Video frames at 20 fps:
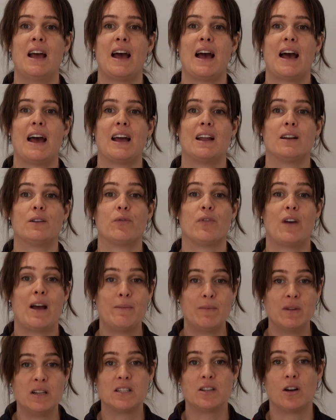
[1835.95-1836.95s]
And
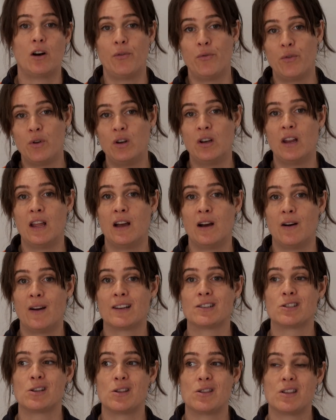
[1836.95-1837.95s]
families often now
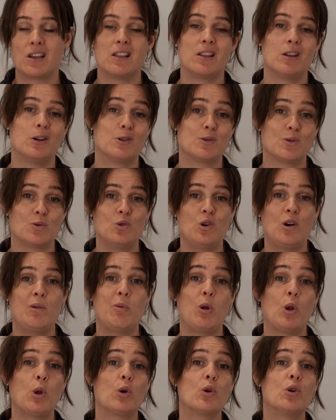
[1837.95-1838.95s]
actually think that it's
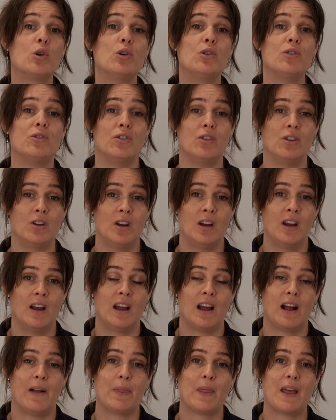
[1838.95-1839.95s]
normal or good.
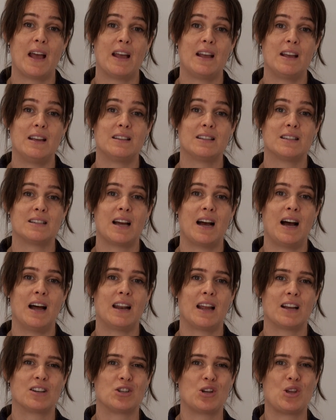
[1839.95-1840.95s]
And they start
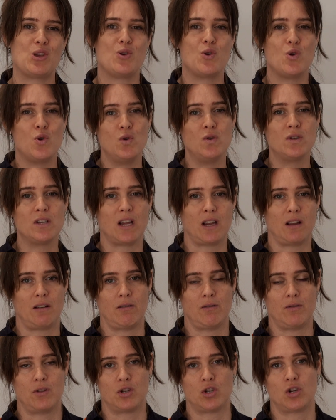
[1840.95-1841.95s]
actually using
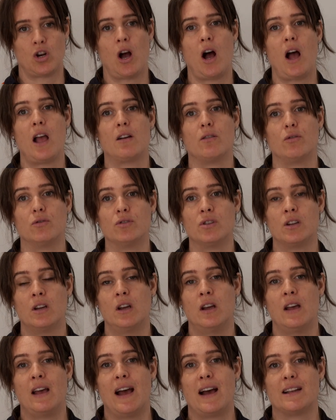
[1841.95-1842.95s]
the child
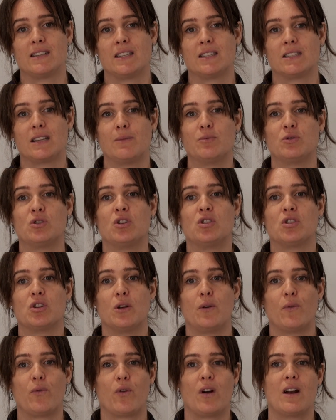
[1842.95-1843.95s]
as a
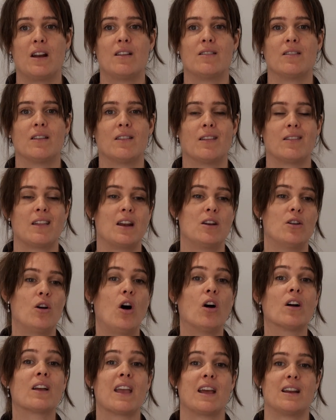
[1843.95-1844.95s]
substitute for anything that they're
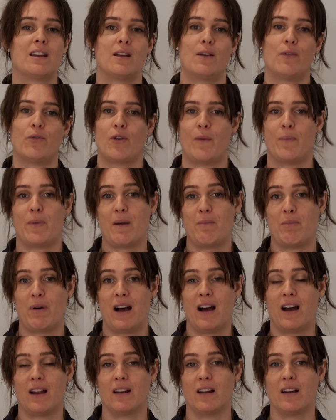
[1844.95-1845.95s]
not getting from their
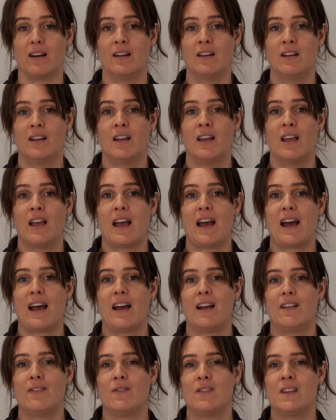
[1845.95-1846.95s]
partner.
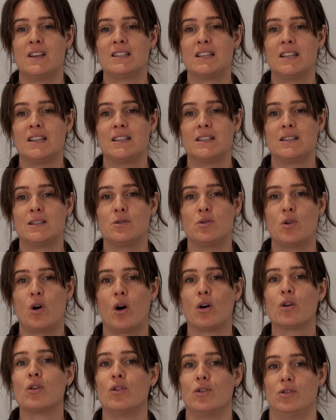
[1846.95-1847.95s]
And this is
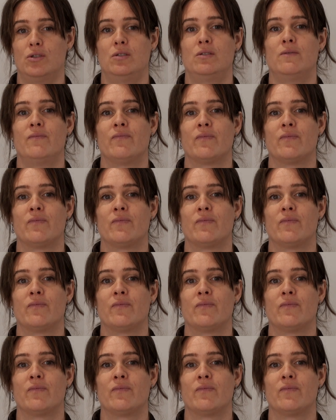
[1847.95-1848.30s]
not good.